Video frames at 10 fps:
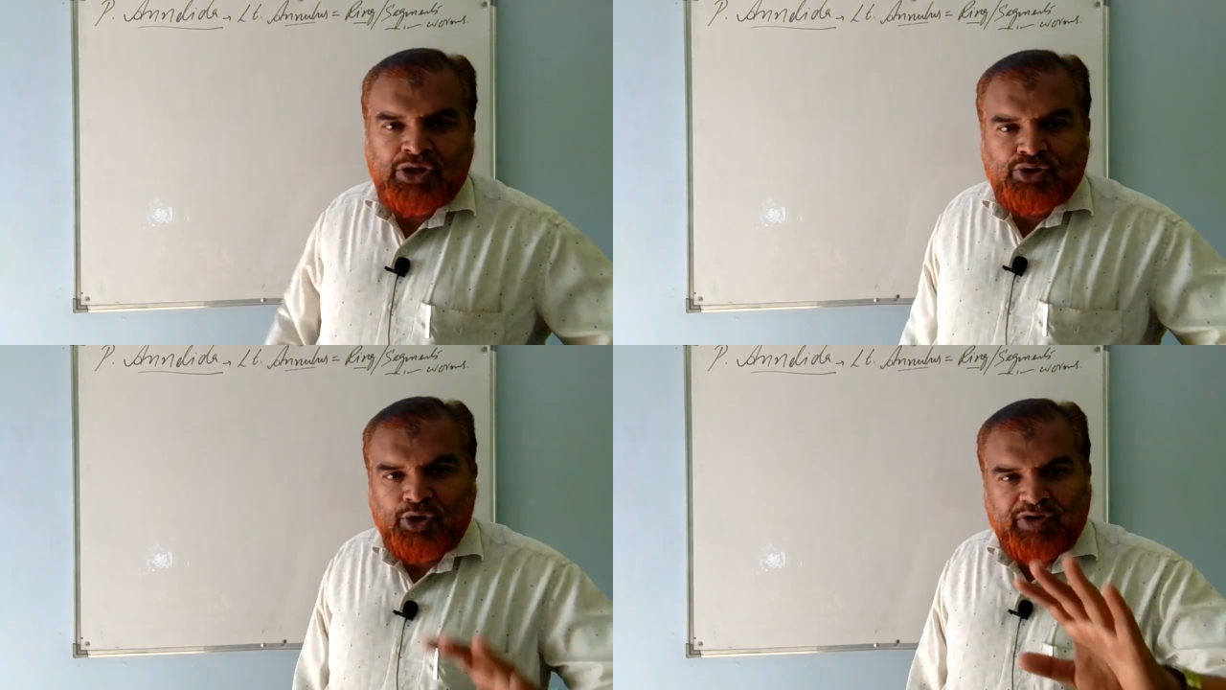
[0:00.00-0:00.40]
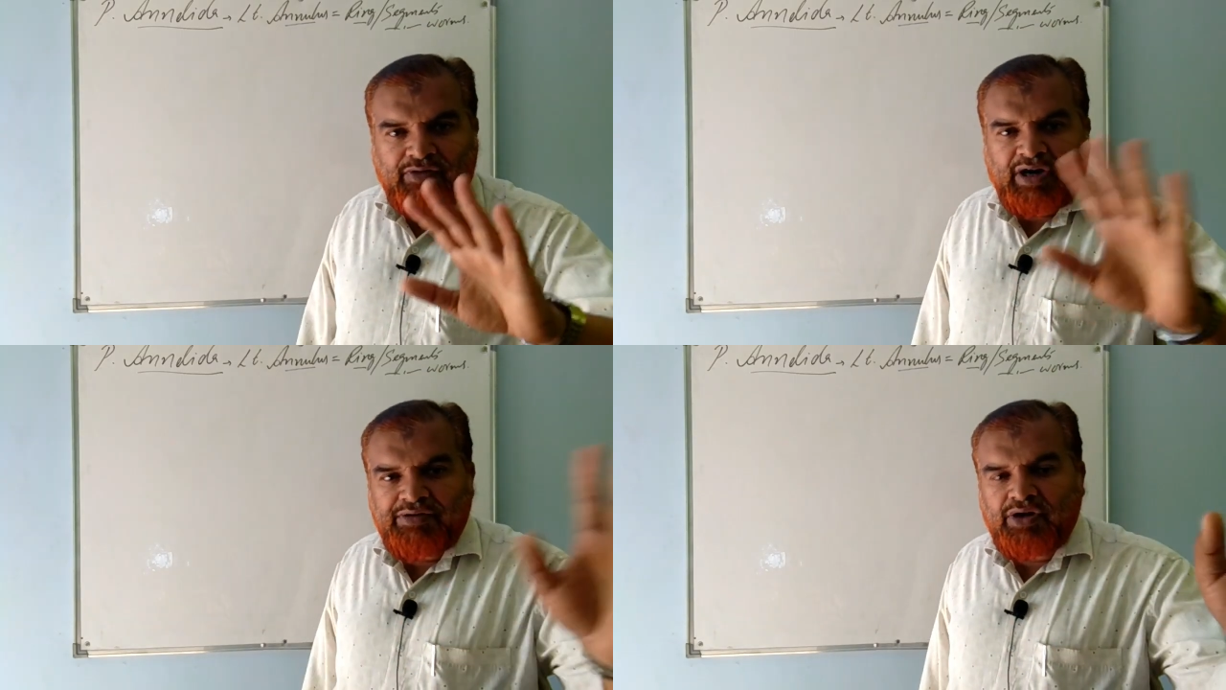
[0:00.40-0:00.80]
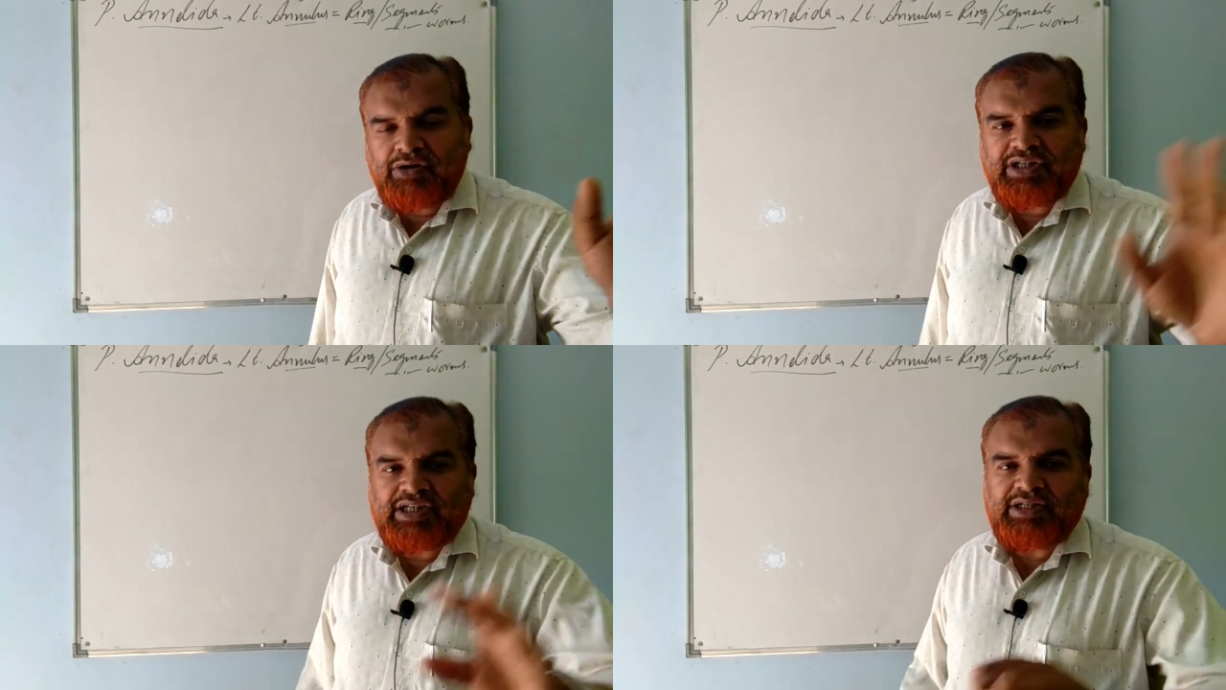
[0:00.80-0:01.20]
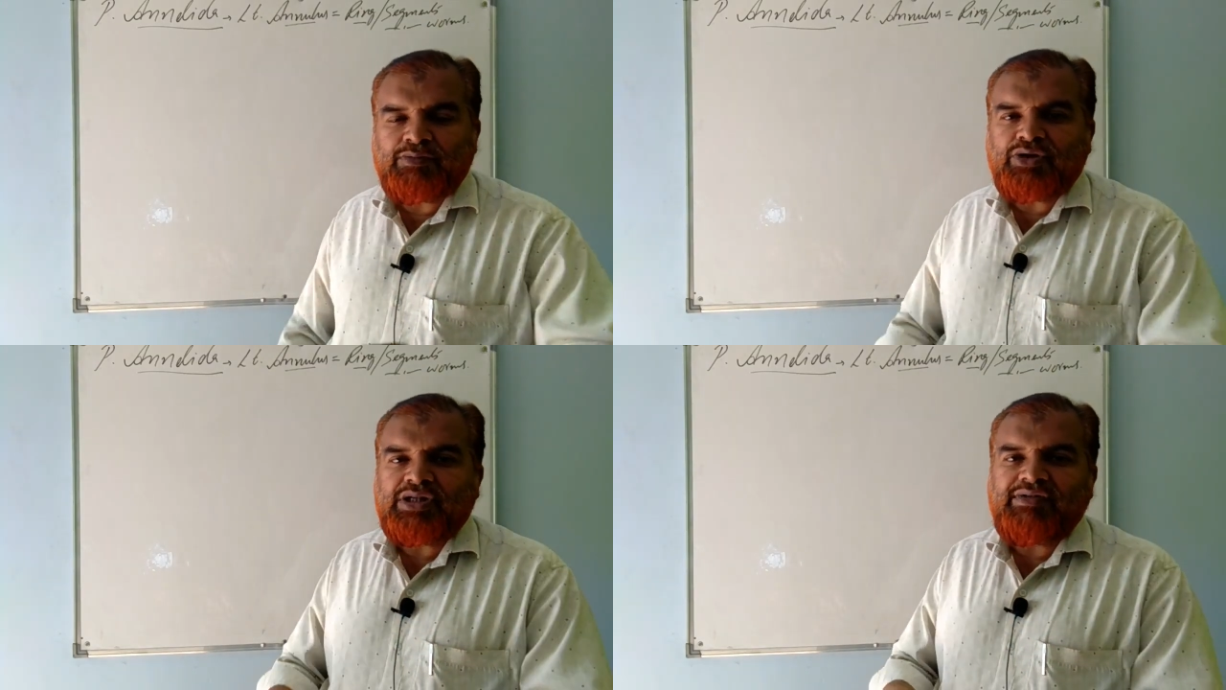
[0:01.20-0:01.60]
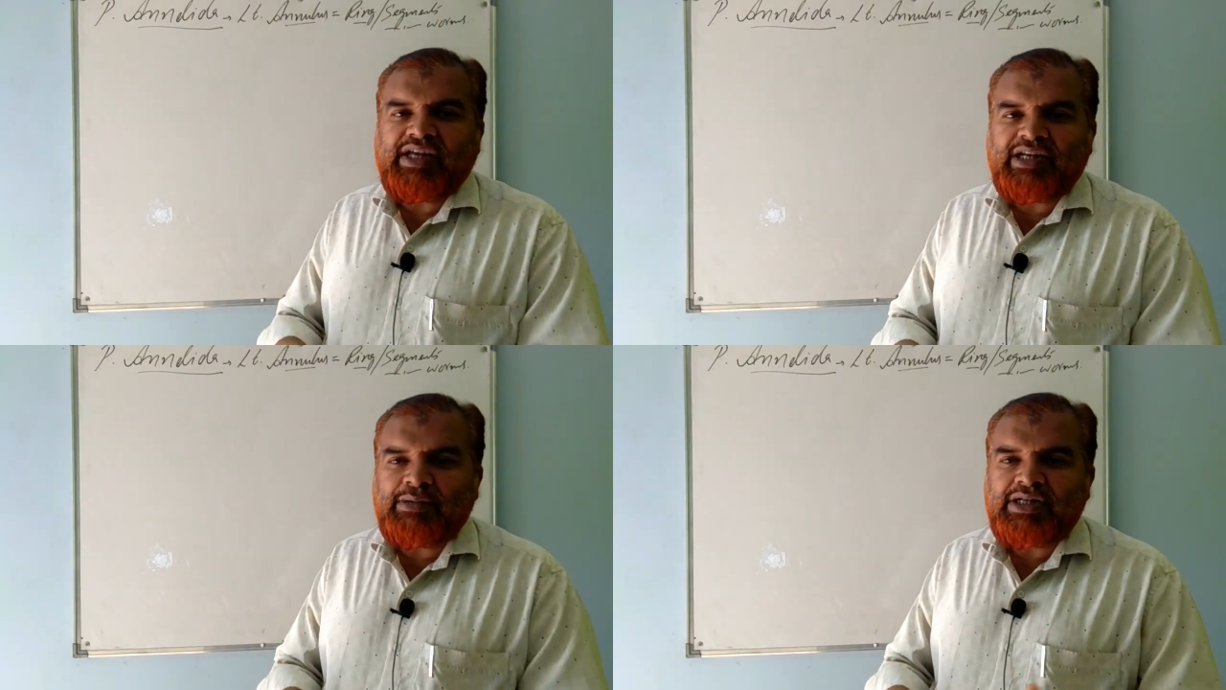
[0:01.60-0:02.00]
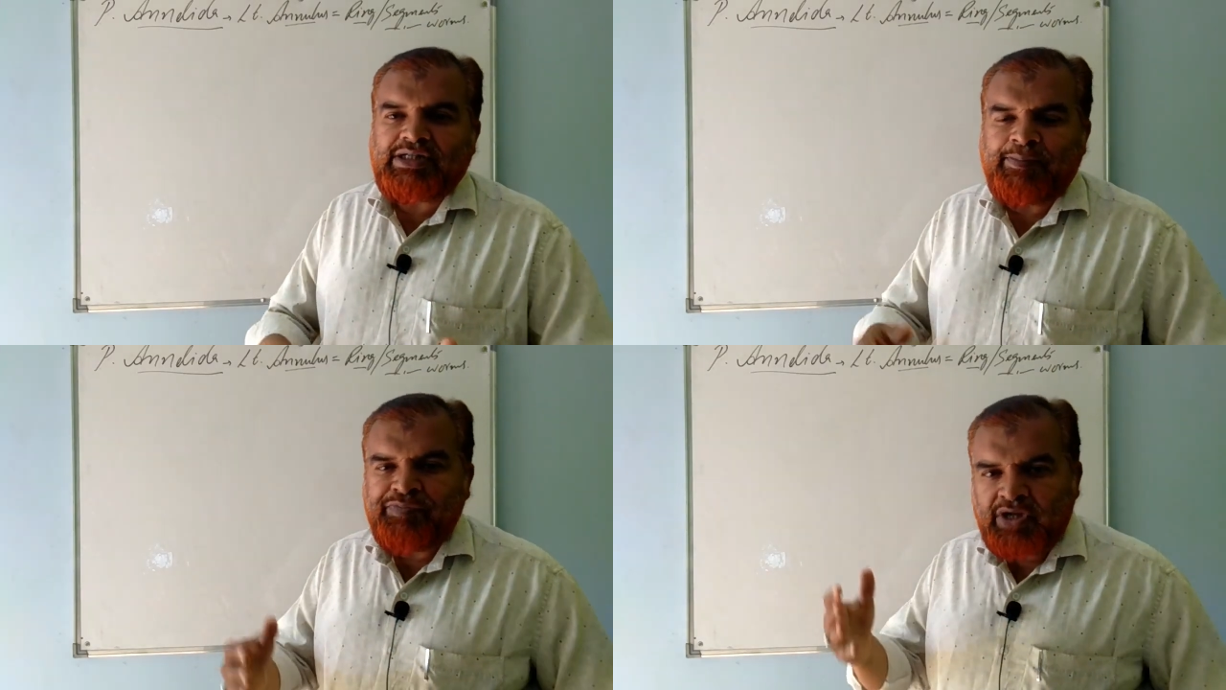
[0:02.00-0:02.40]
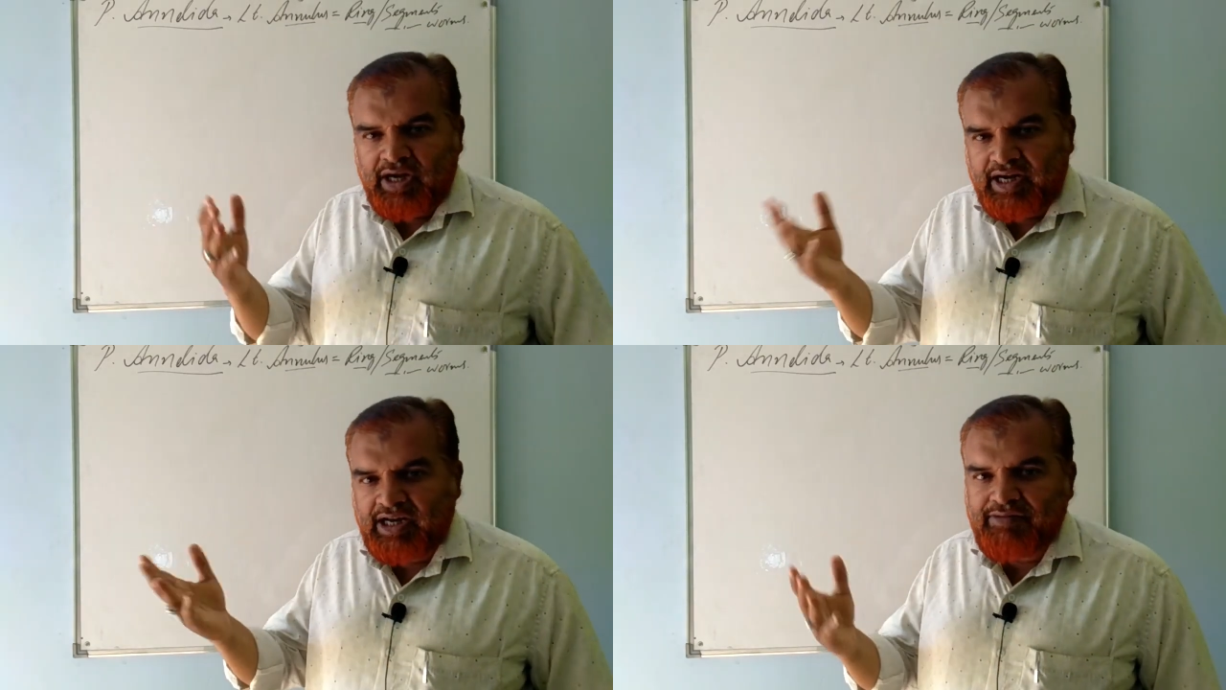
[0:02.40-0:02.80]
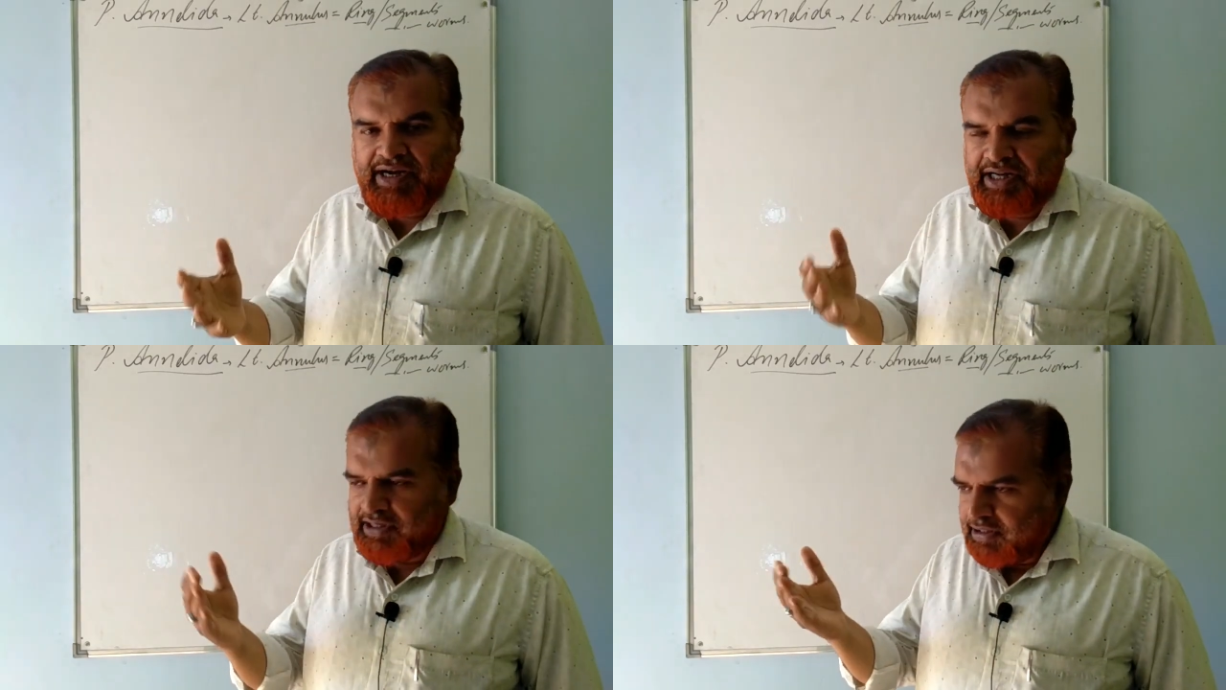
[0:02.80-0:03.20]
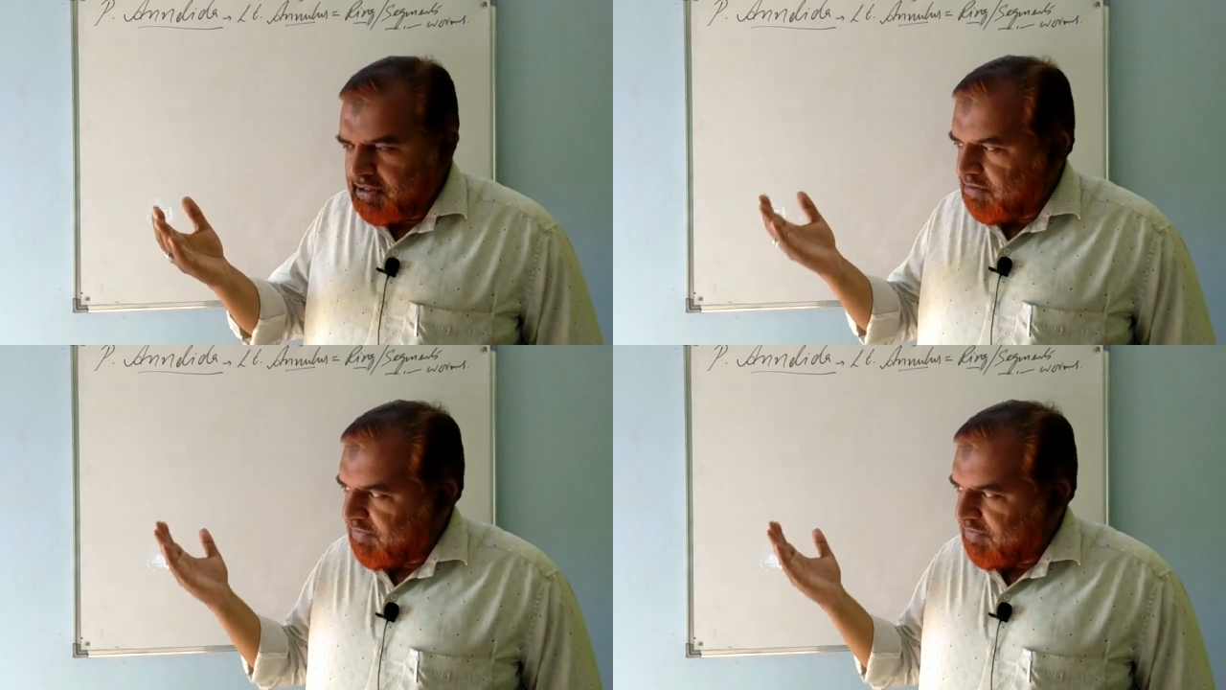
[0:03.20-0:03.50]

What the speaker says: So far, what we have discussed, most of the animals are aquatic.